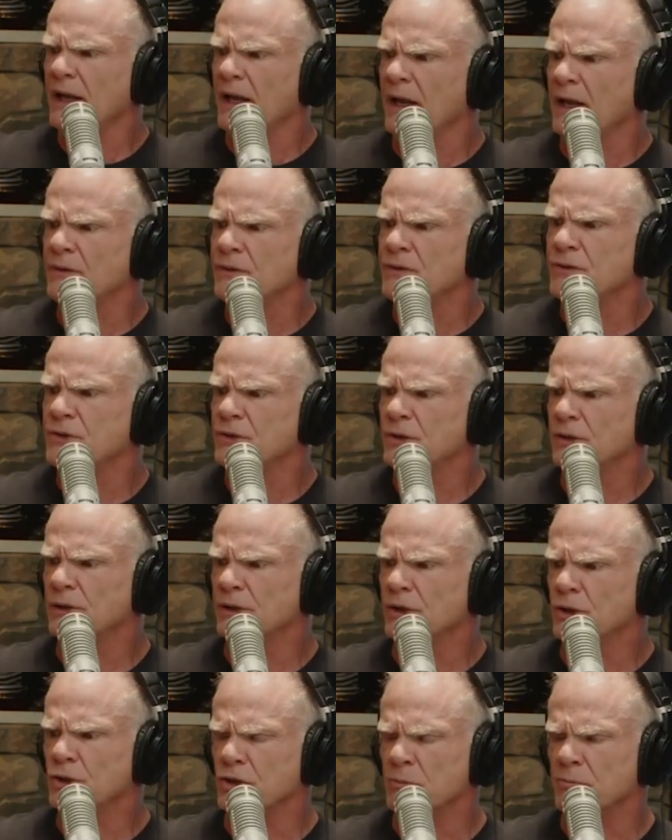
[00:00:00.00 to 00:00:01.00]
into the
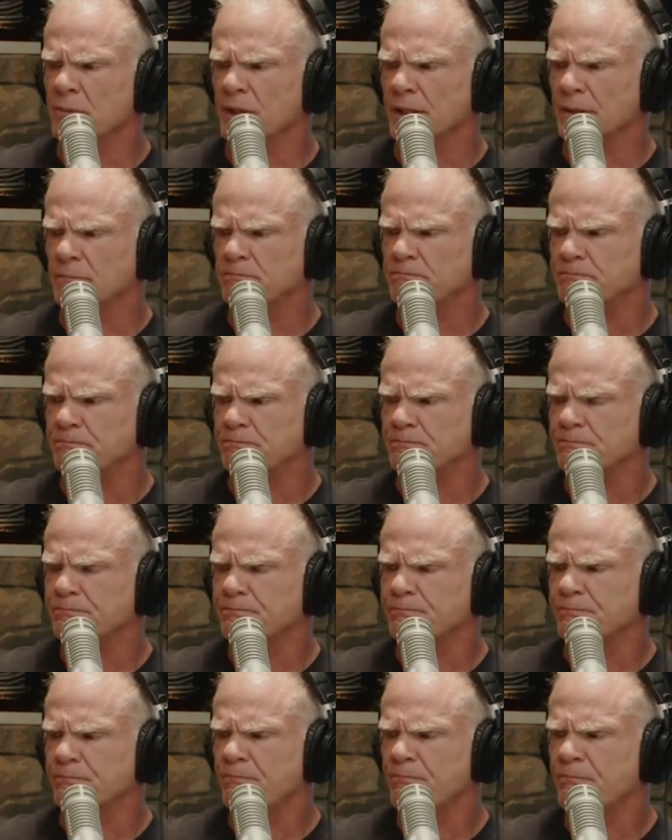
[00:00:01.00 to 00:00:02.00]
leadership meeting,
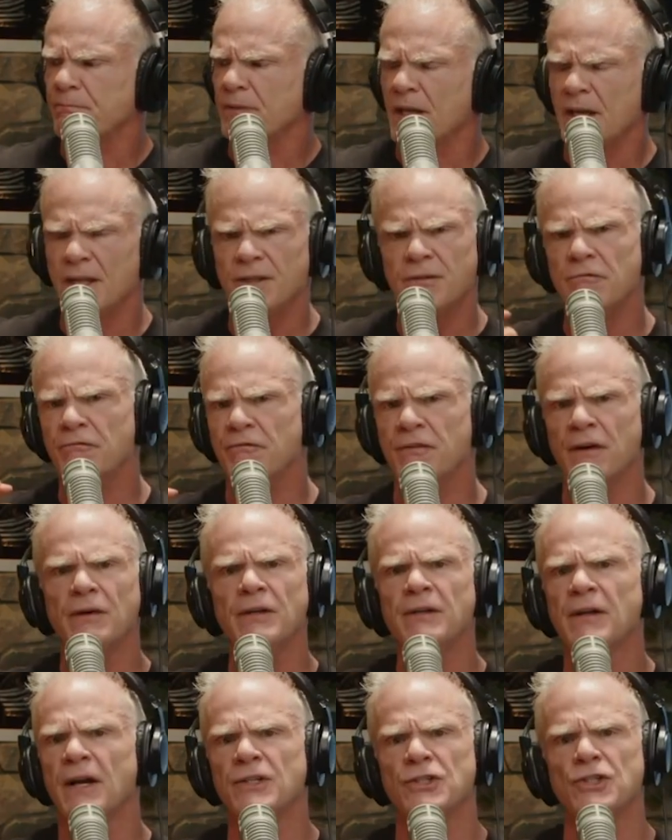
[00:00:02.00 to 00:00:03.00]
and a
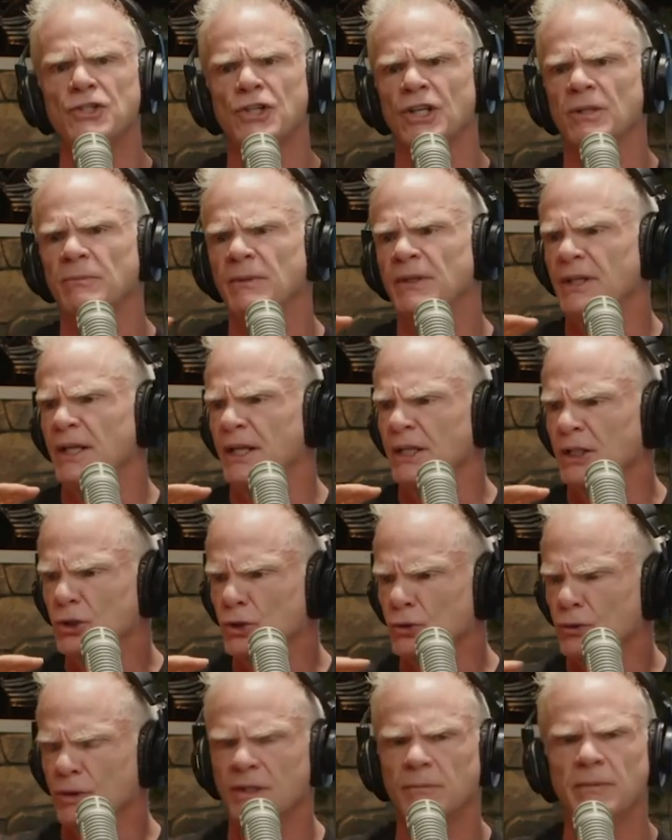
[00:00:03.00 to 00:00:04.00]
very nice gentleman,
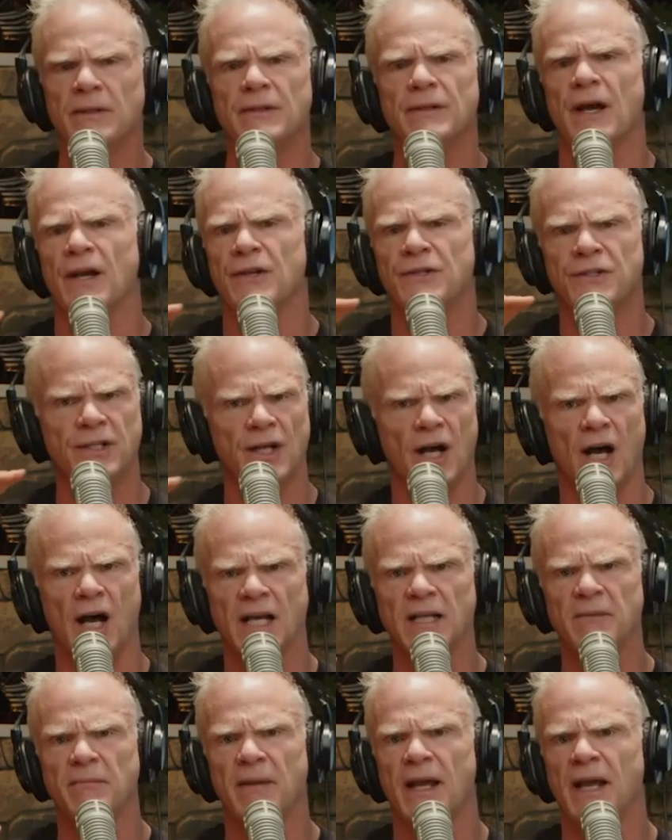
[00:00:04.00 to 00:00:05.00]
incredibly nice,
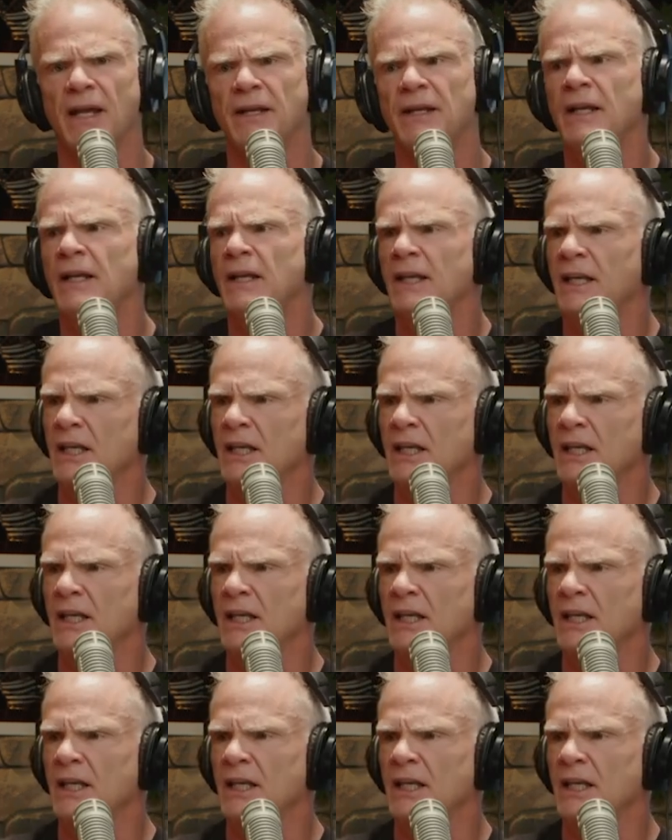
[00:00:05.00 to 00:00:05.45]
kind man.